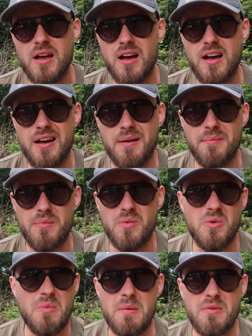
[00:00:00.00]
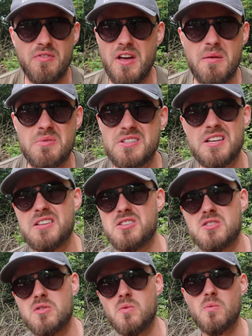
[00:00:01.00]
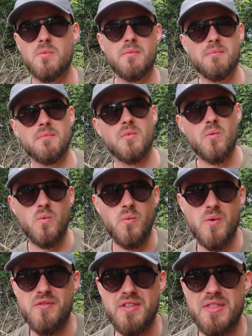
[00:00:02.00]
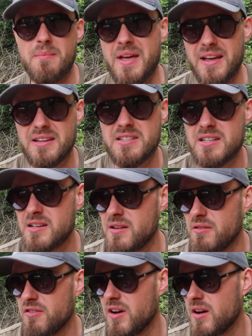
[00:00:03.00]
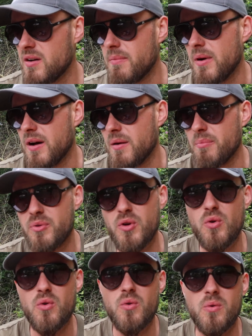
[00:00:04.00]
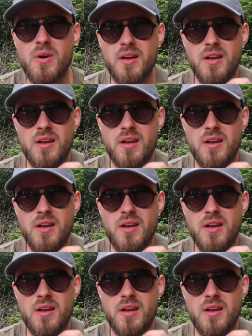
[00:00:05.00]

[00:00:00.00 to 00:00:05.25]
or maybe 30% salt within the mix of our pure